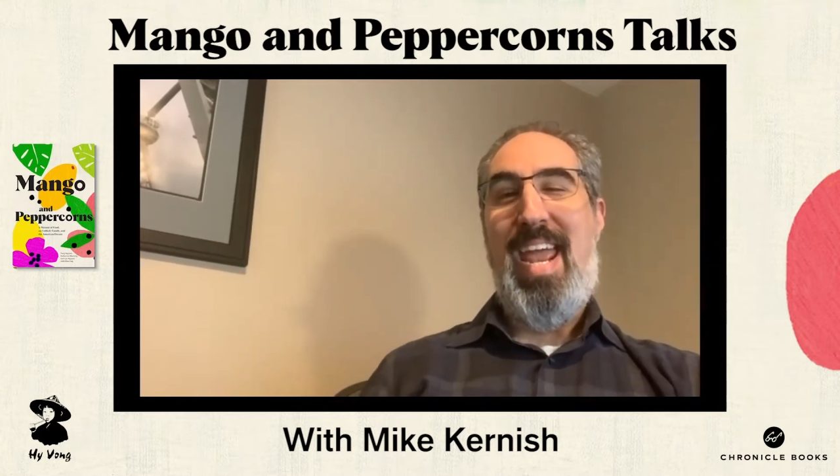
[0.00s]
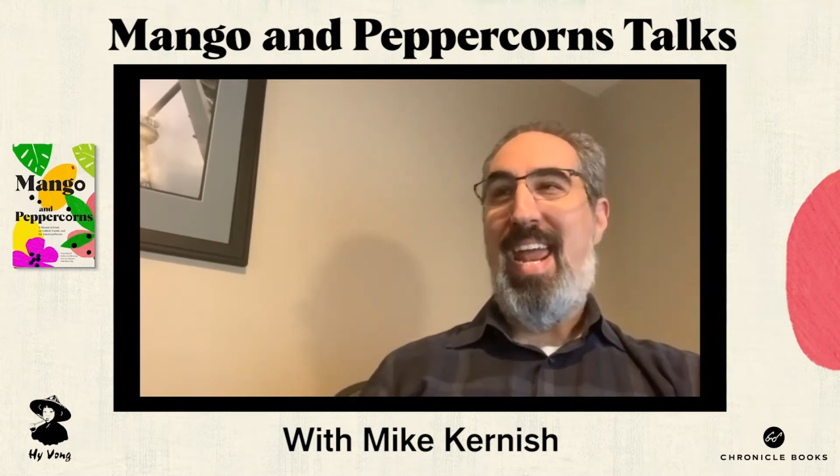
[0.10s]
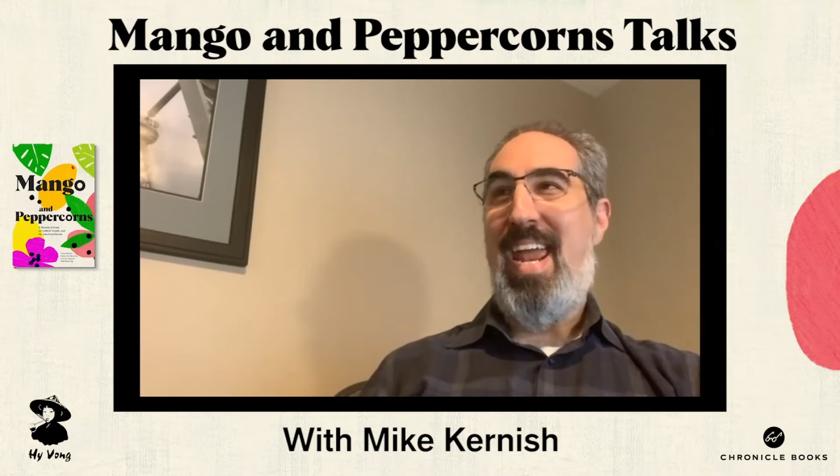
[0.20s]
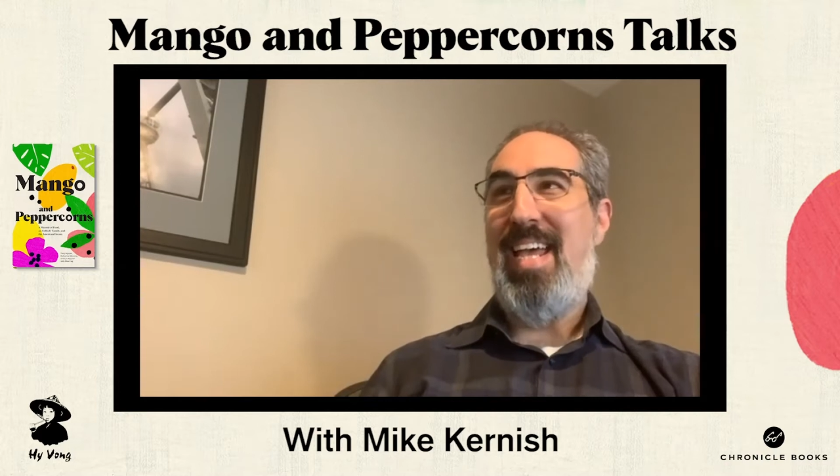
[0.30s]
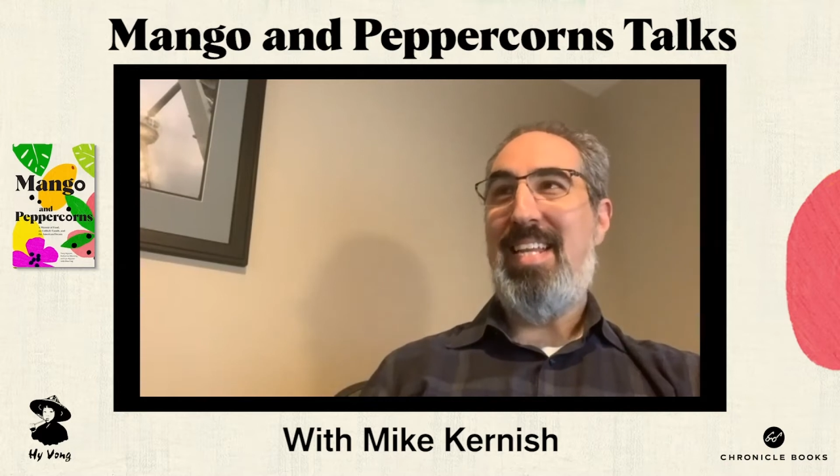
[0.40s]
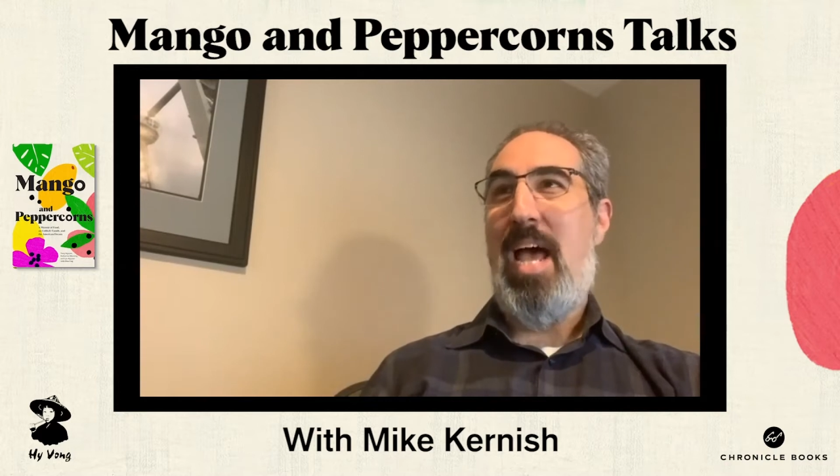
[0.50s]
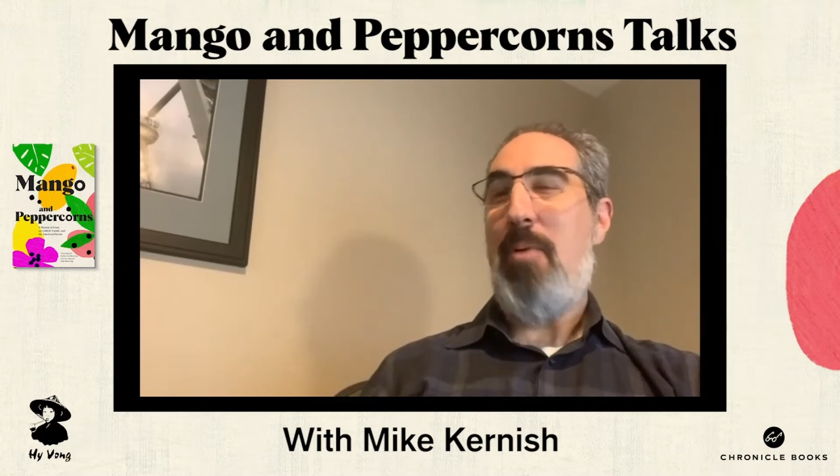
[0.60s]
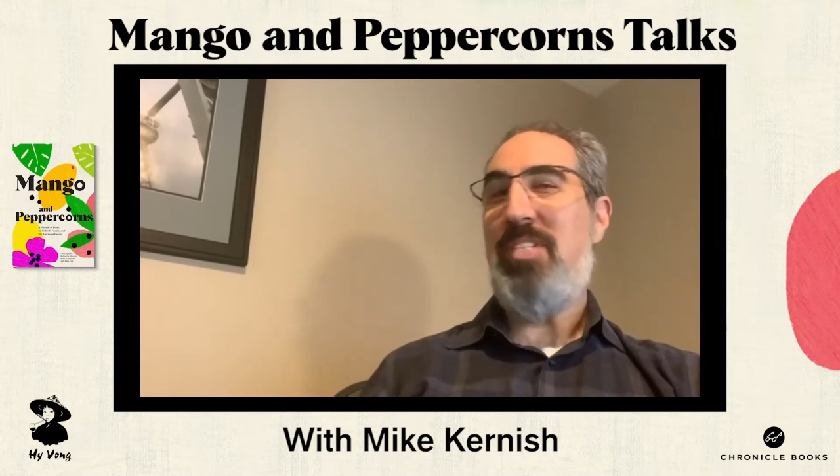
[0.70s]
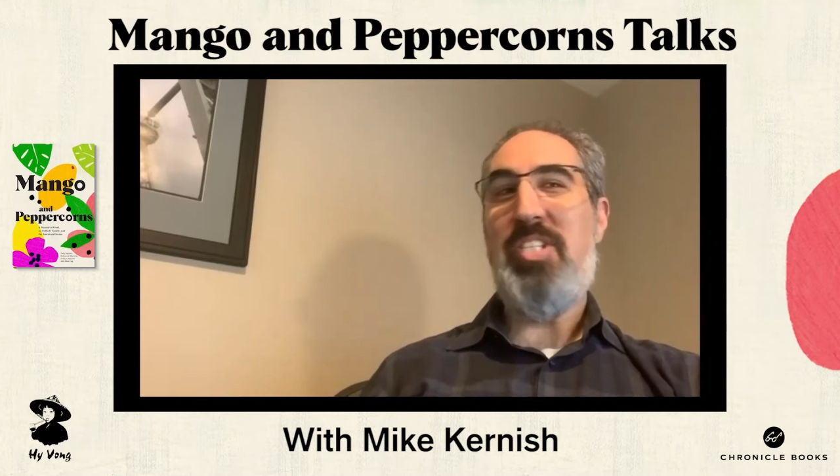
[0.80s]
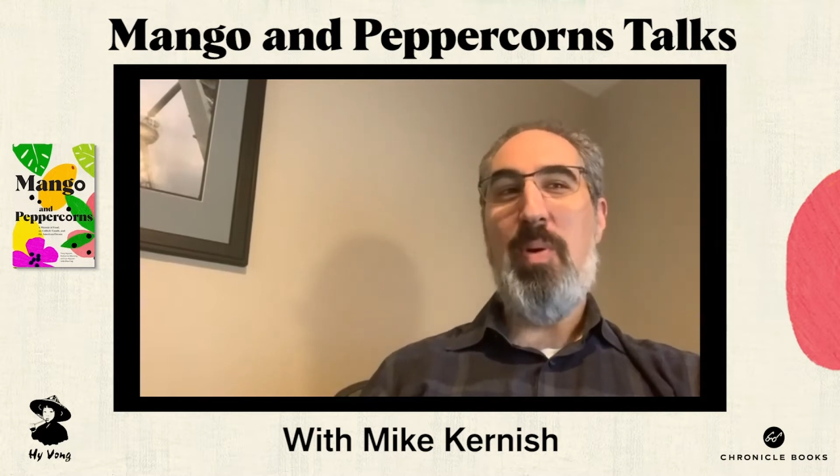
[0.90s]
And I
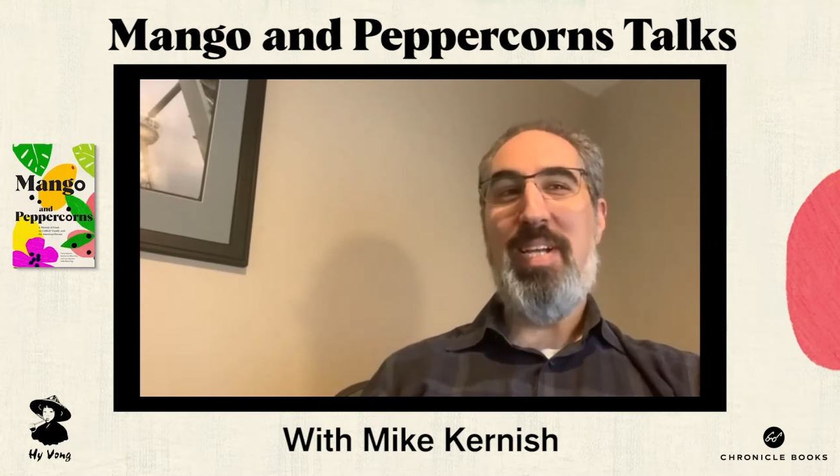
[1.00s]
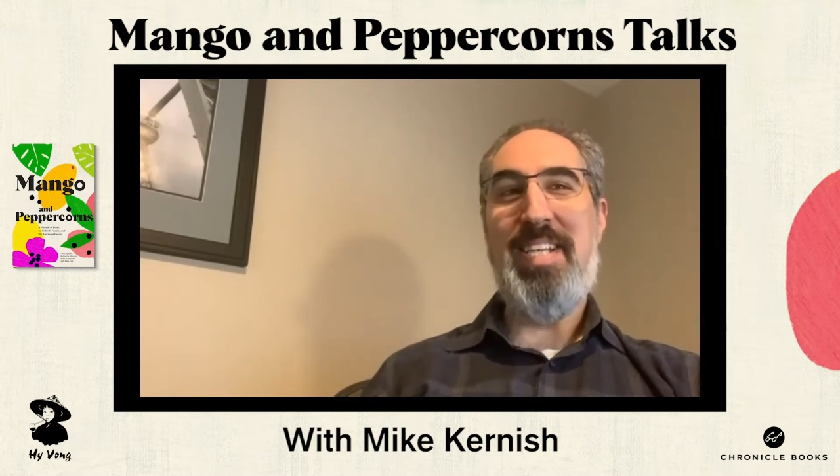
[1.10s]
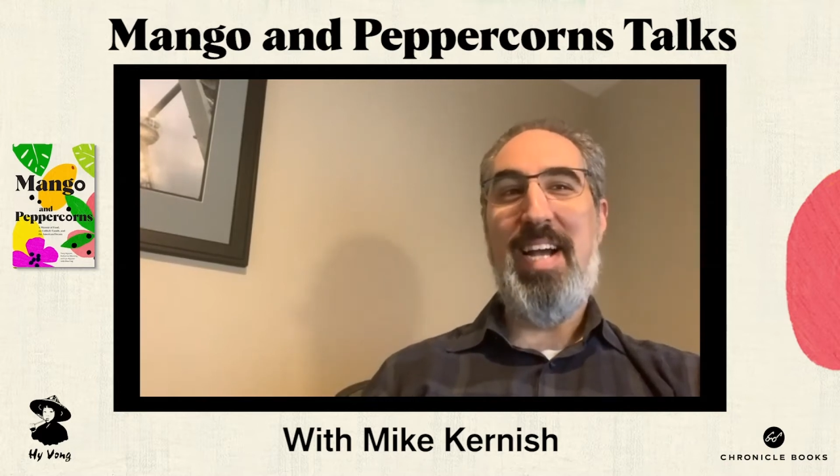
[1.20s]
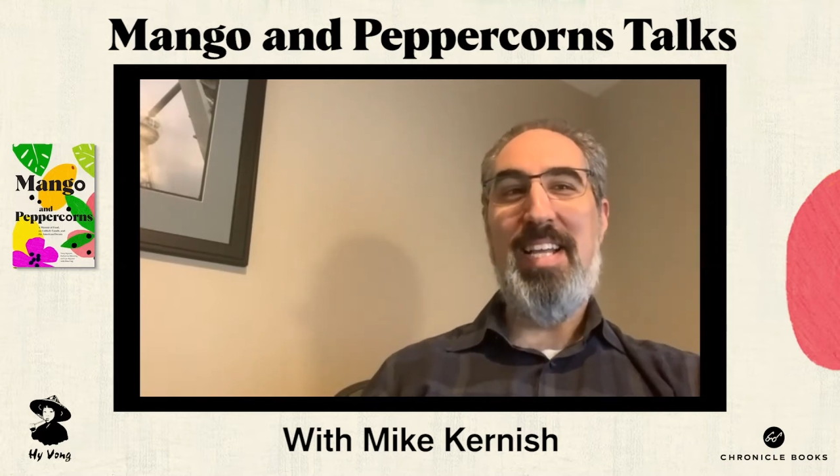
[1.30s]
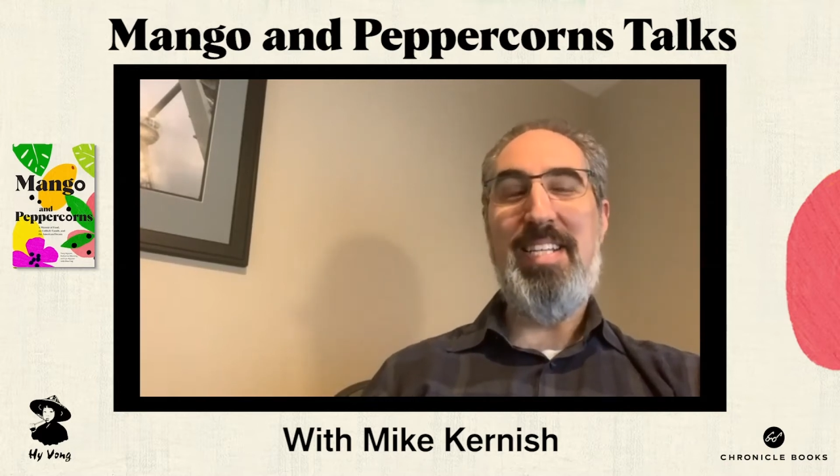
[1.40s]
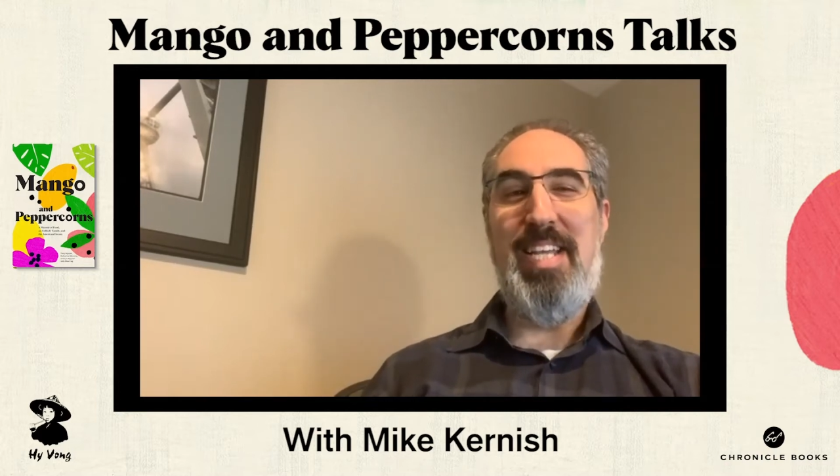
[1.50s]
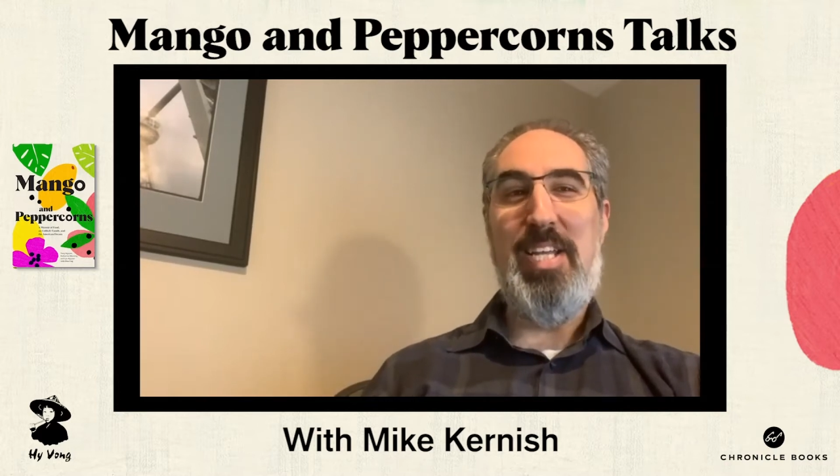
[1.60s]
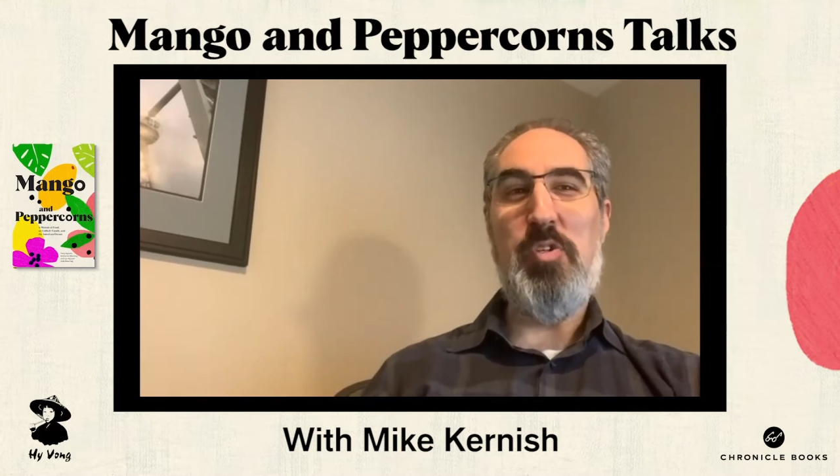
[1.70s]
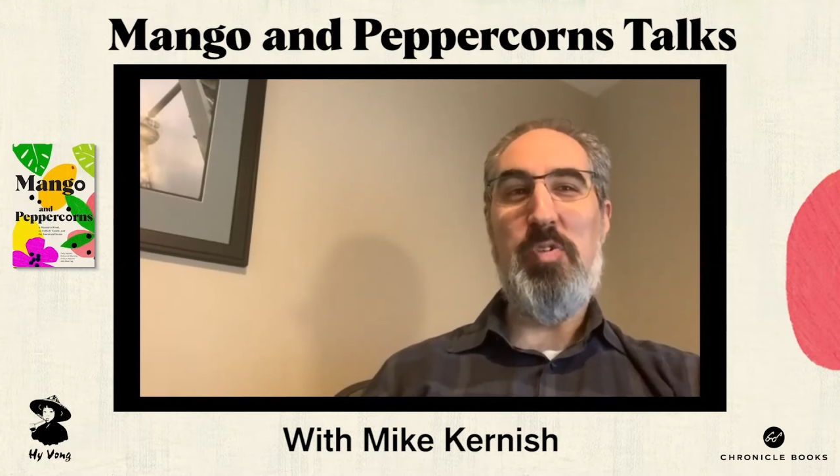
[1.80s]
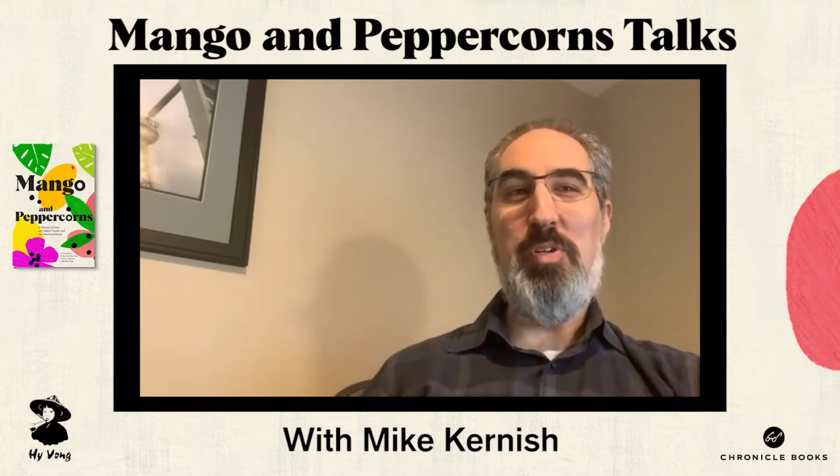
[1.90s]
was so excited to
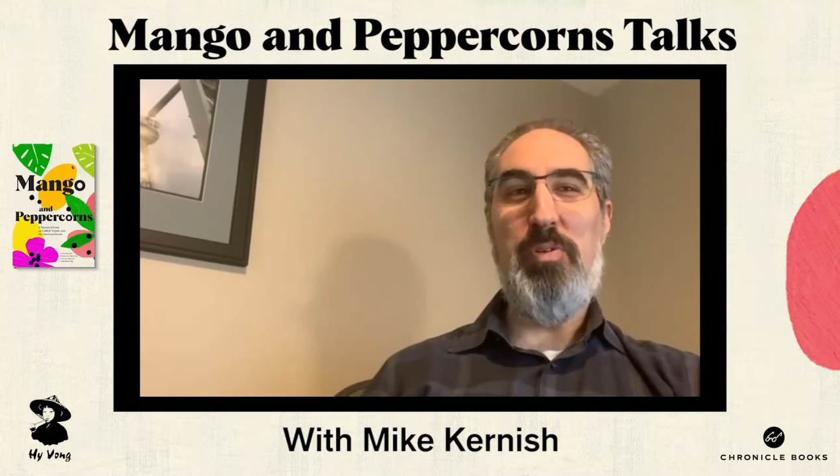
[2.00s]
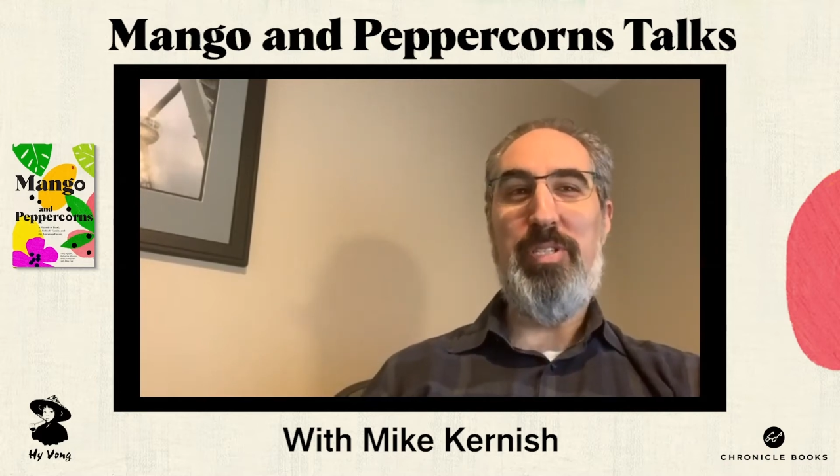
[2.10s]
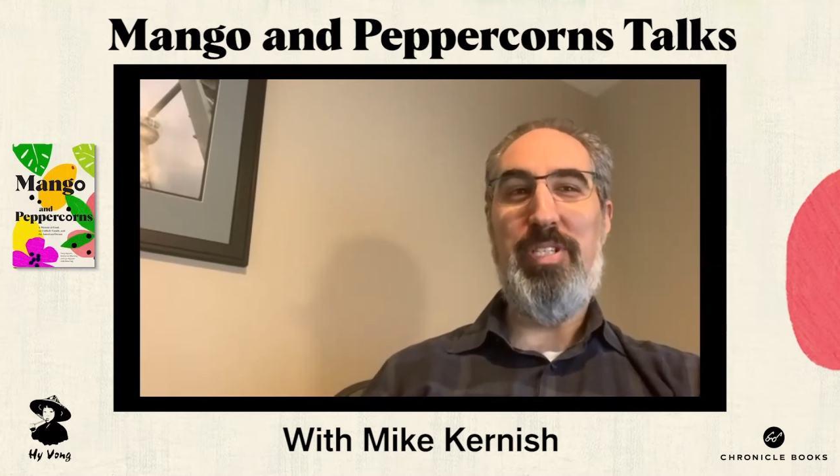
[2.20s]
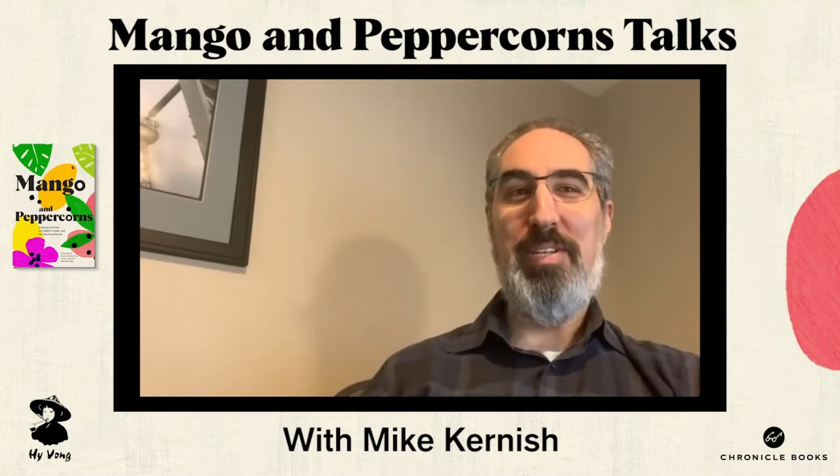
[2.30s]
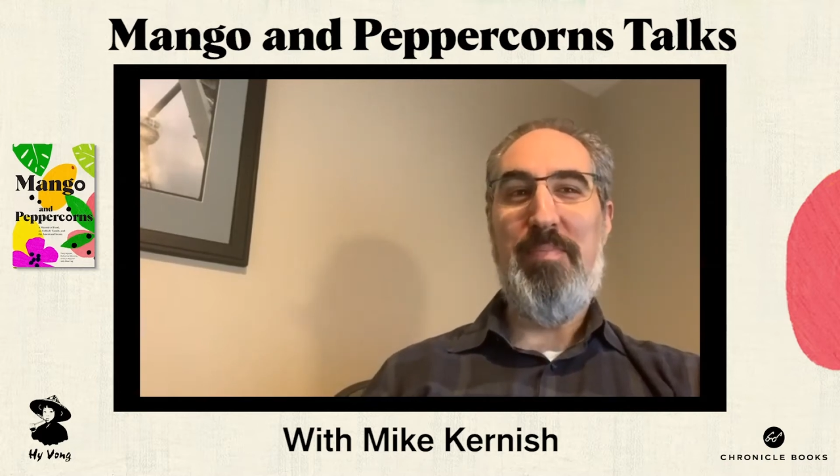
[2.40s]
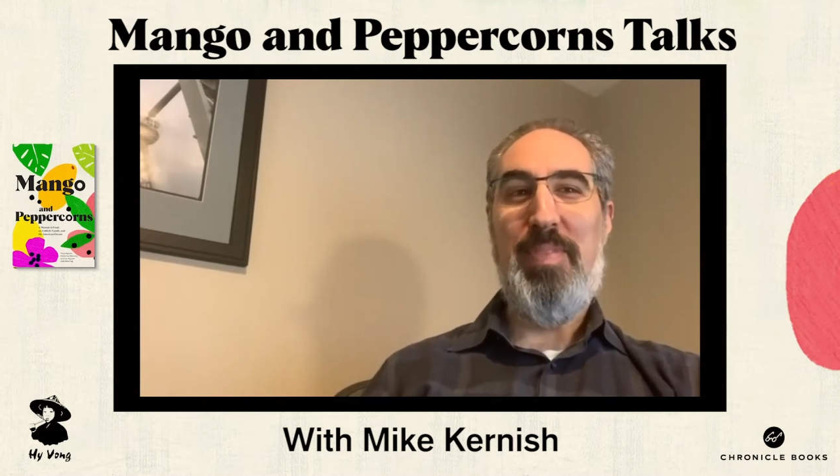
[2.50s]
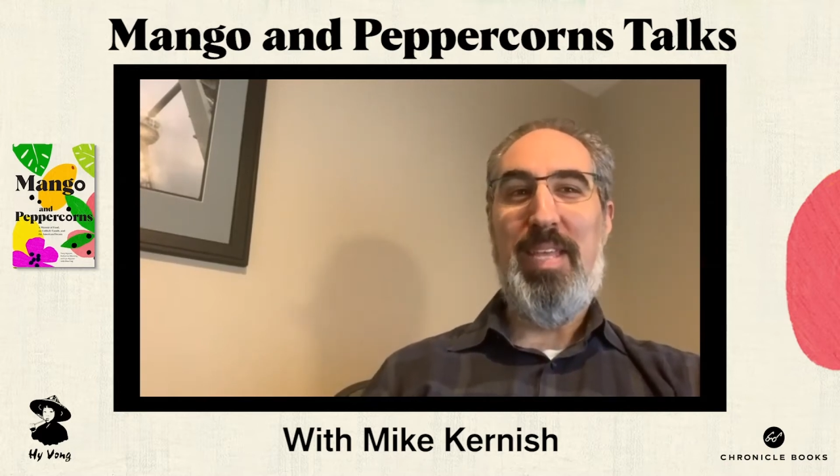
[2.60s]
introduce